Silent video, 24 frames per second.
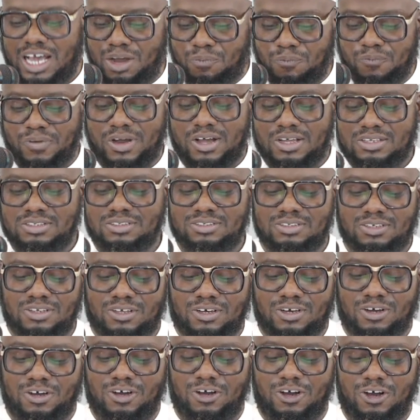And one
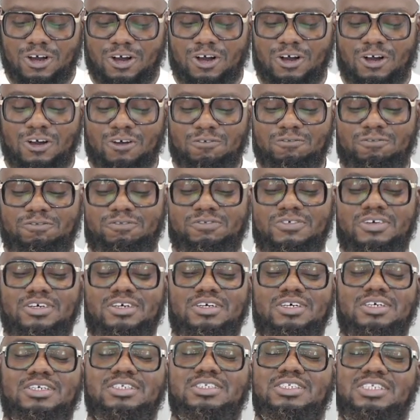of
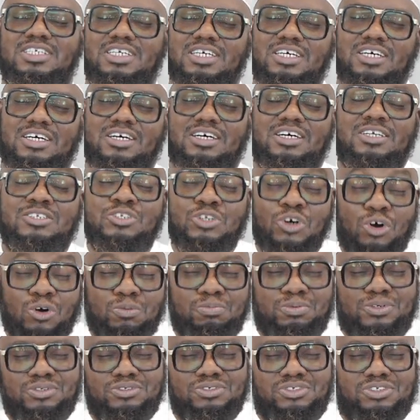the
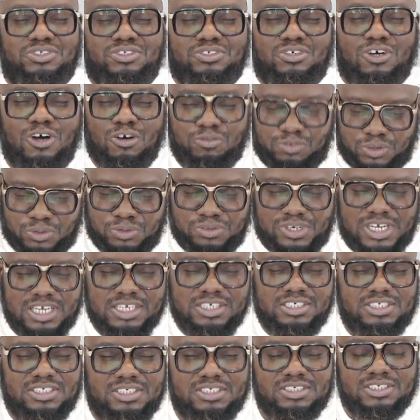nobles of
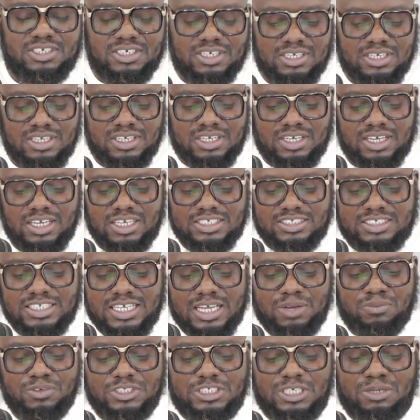Quraysh his
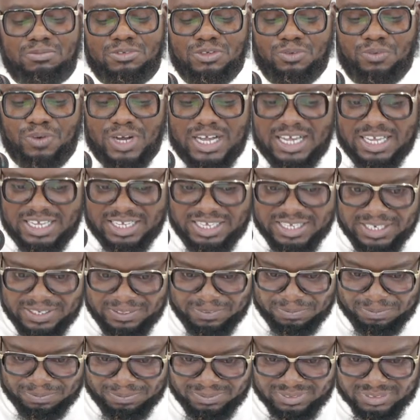name was Ibn
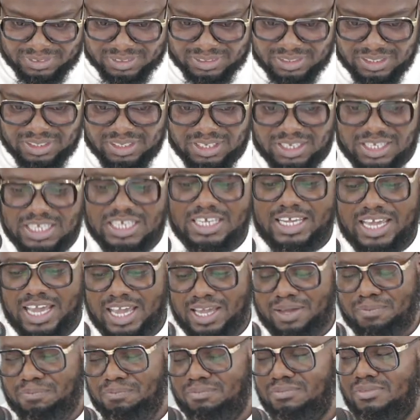Wa'il. He
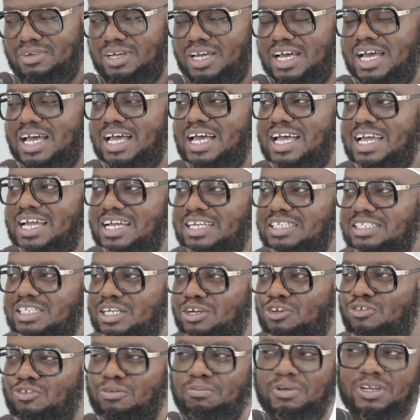came and
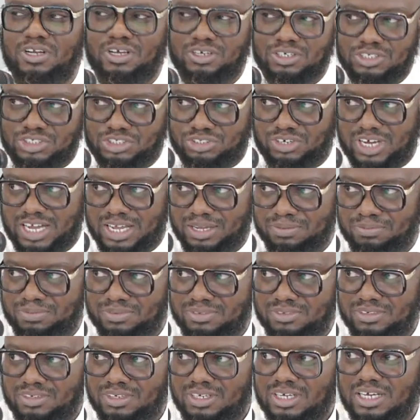he was from another tribe,
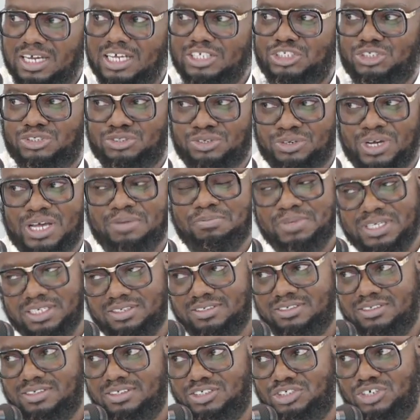a Suhami
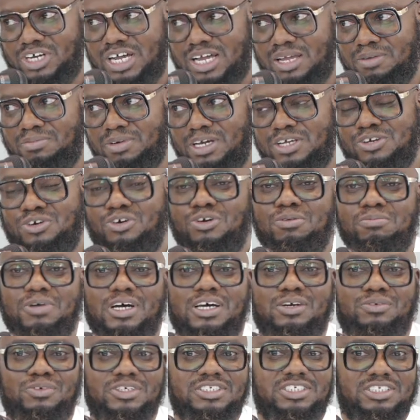tribe. And
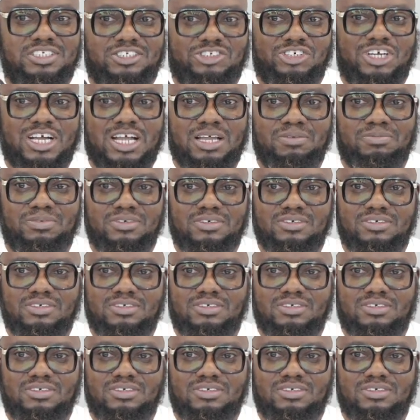Umar was his tribe?